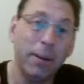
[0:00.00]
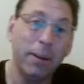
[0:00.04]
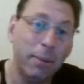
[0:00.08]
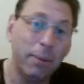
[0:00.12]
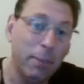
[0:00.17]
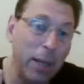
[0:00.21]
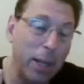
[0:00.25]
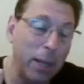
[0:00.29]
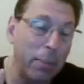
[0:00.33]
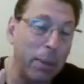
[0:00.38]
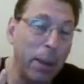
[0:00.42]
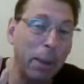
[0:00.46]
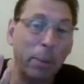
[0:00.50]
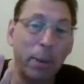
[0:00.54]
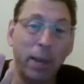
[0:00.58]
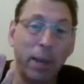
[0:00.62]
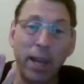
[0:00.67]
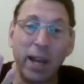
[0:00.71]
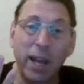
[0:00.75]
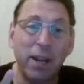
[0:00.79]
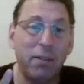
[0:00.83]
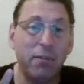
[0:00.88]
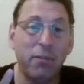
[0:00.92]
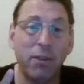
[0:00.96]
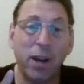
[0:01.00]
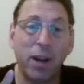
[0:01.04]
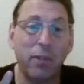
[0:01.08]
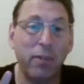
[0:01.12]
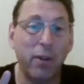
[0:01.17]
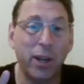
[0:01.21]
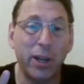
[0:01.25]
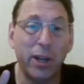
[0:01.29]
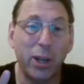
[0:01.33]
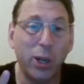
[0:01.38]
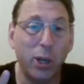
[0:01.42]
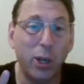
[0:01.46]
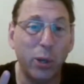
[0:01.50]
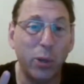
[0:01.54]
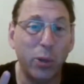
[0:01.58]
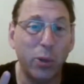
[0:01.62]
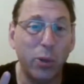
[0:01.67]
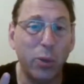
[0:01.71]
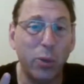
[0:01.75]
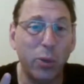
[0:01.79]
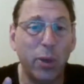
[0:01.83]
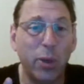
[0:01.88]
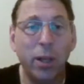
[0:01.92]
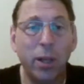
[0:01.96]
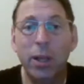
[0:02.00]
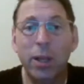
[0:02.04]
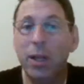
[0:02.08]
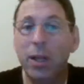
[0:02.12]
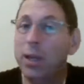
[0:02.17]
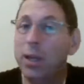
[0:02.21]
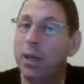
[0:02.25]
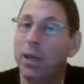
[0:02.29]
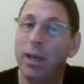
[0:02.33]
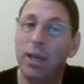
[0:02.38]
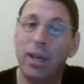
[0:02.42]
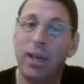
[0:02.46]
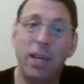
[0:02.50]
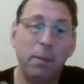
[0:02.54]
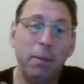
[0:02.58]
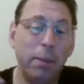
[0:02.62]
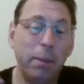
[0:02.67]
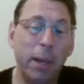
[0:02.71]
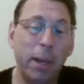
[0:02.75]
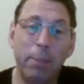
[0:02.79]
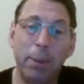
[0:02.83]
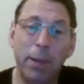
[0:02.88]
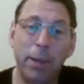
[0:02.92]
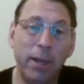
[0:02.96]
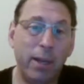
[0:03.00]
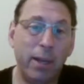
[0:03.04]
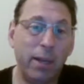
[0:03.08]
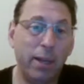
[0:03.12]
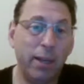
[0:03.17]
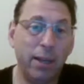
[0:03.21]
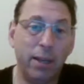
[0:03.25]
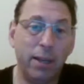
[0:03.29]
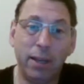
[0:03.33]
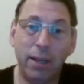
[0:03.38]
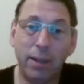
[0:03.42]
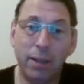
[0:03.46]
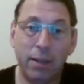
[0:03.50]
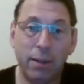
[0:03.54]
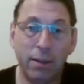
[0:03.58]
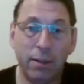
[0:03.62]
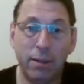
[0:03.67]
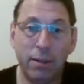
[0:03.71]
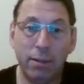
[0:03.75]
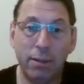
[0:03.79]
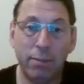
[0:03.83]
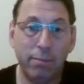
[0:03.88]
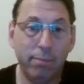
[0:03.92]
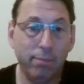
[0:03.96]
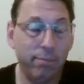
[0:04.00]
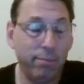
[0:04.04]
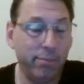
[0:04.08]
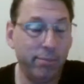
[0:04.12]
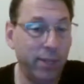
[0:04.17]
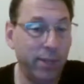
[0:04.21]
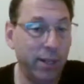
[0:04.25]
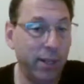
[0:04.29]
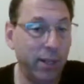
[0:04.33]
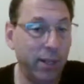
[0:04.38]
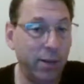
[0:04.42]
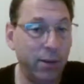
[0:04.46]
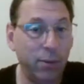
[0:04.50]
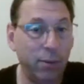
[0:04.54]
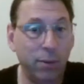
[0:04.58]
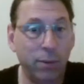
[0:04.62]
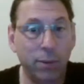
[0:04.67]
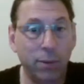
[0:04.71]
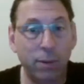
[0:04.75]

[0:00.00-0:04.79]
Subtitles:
He may be 85 IQ. He may be, you know,